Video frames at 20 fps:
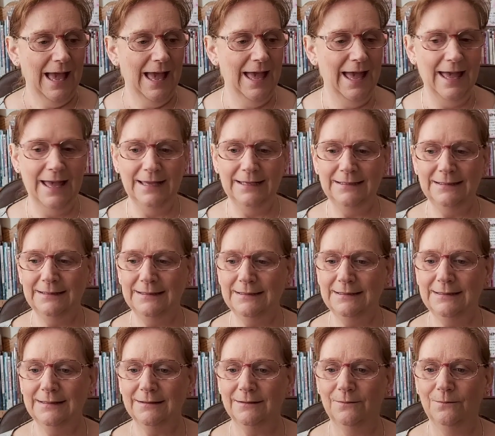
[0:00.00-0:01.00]

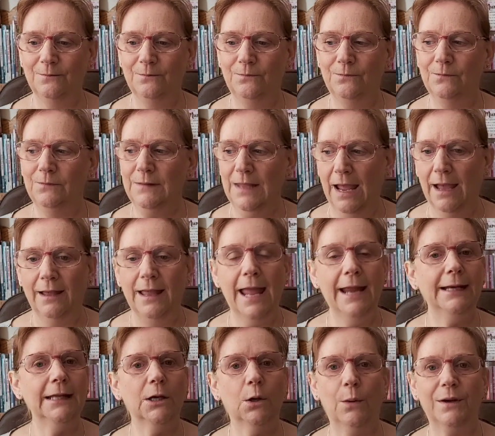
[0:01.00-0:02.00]
and yeah
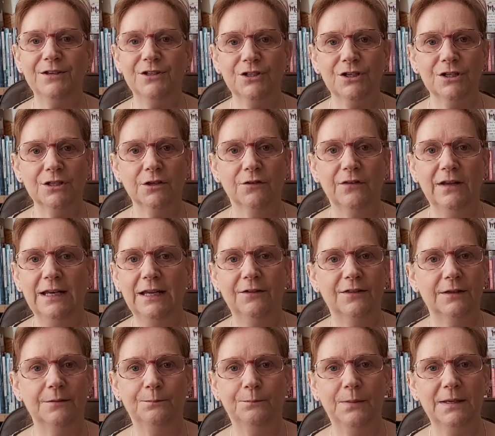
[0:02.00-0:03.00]
any questions of
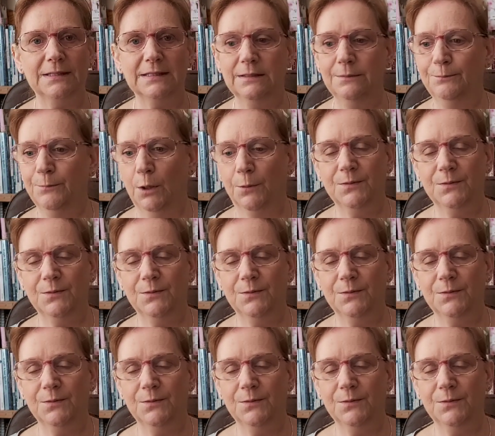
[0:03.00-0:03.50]
any of the bits